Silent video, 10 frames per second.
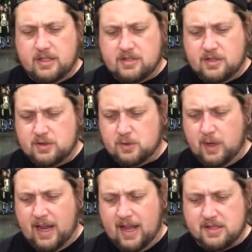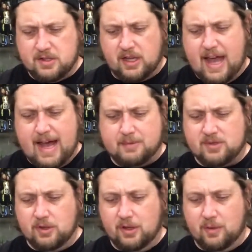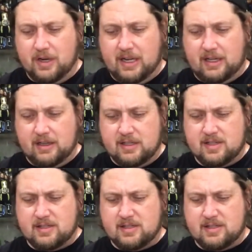these two sweet hands look absolutely ridiculous.